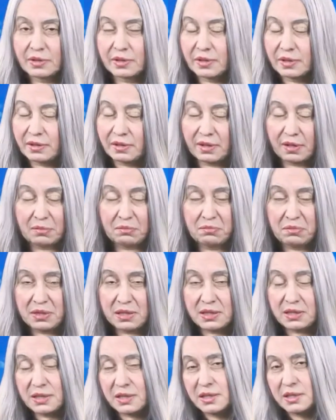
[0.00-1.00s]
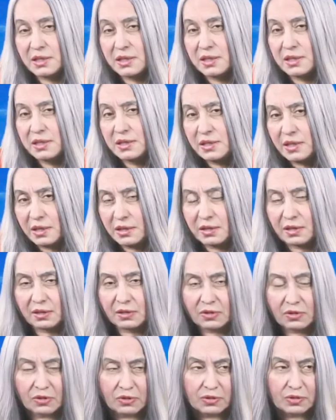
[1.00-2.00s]
And there are businesses that are
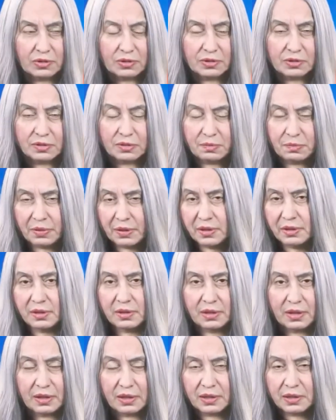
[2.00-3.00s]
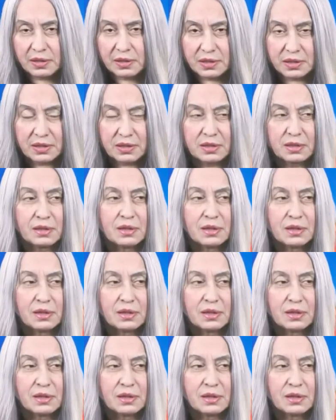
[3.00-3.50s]
called paradise